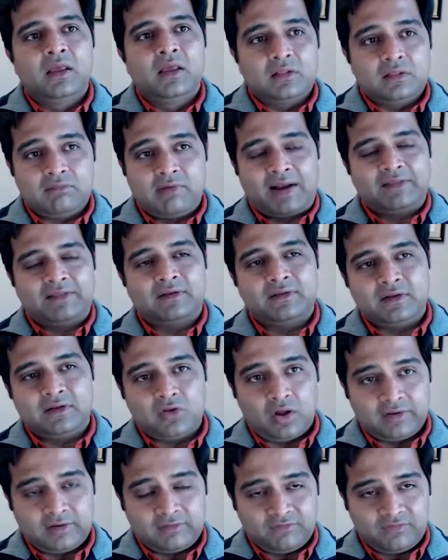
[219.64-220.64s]
rather than
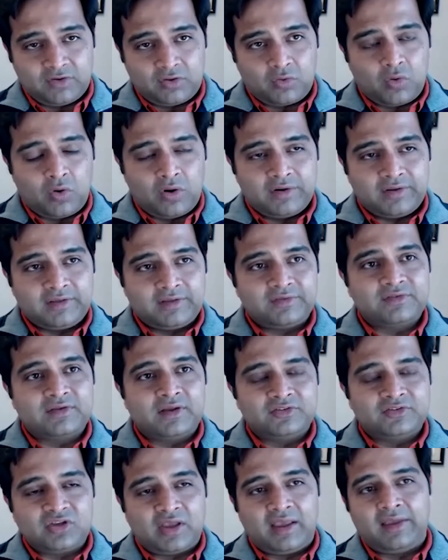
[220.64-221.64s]
non-inferiority,
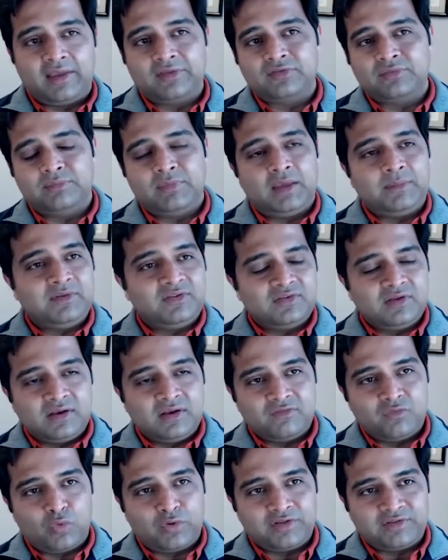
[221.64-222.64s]
such as maybe
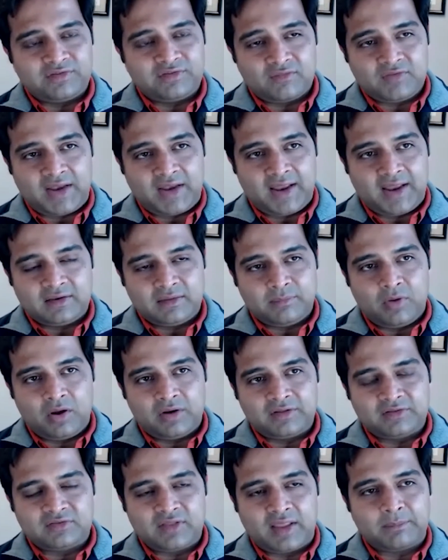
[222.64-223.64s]
CD47
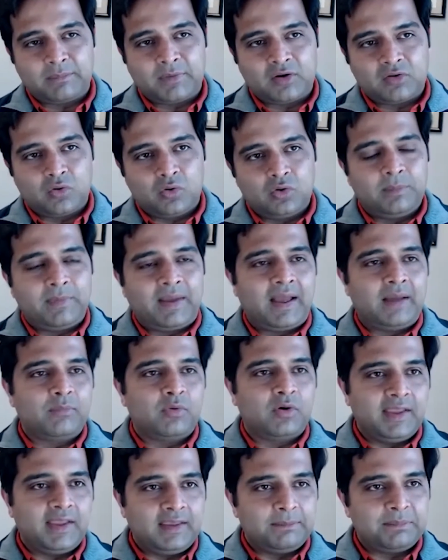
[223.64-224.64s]
antibodies like macrolumab
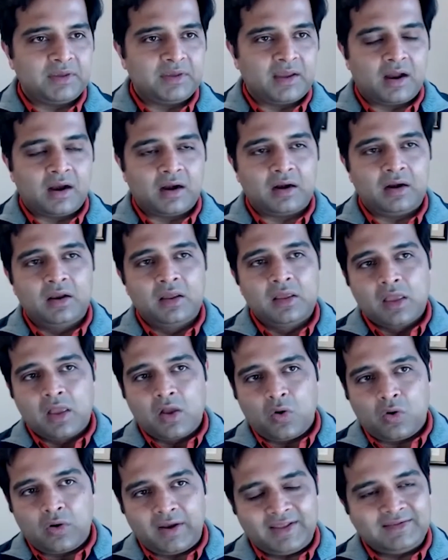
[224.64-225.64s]
or APR
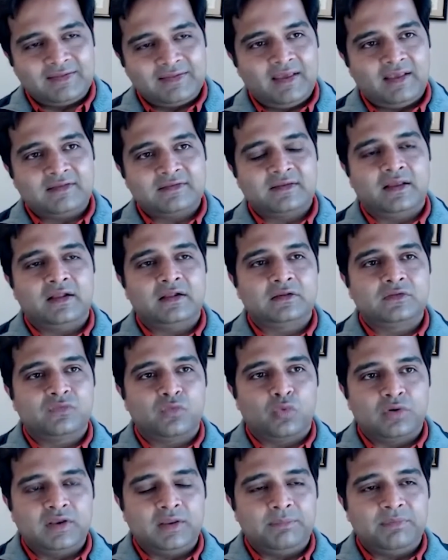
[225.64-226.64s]
or NK cells
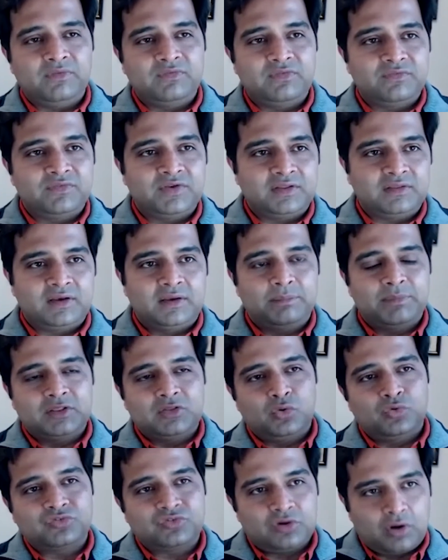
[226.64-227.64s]
for TP53, but
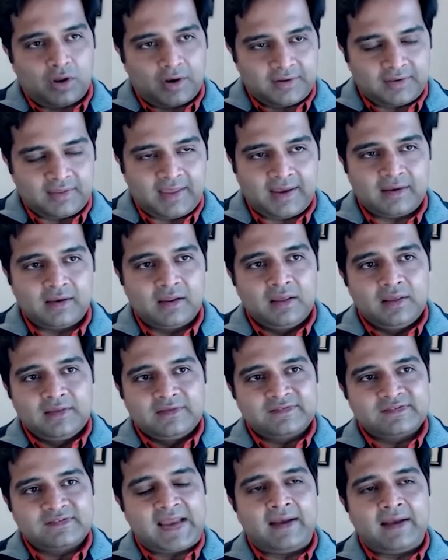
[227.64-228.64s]
those are not yet
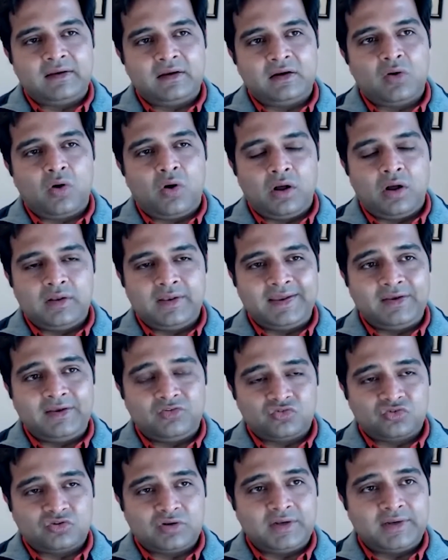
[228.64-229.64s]
standard all in
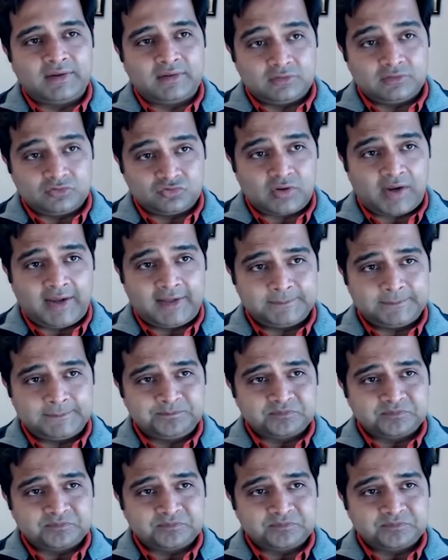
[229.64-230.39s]
clinical trial.